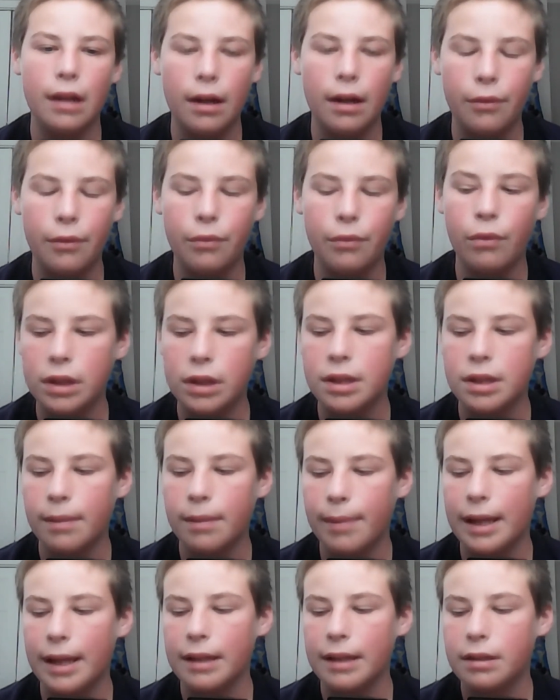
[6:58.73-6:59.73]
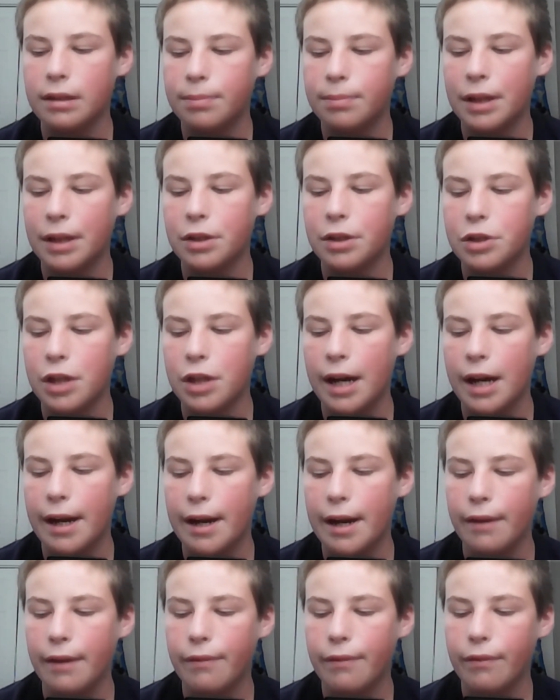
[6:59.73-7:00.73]
was the better trade
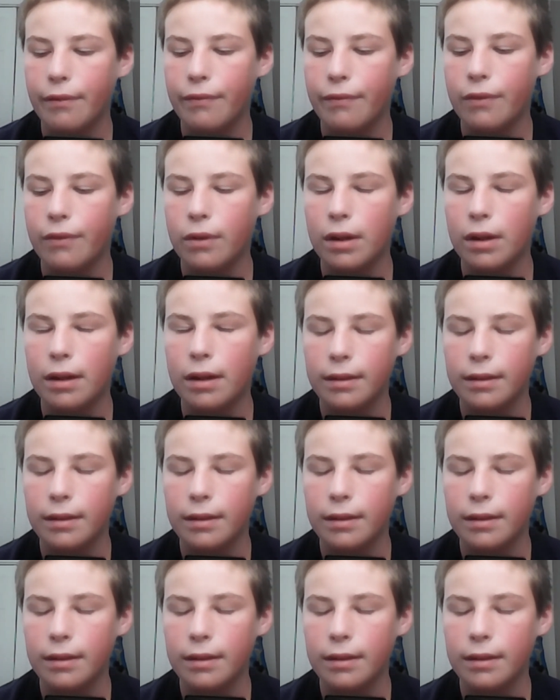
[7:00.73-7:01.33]
here for.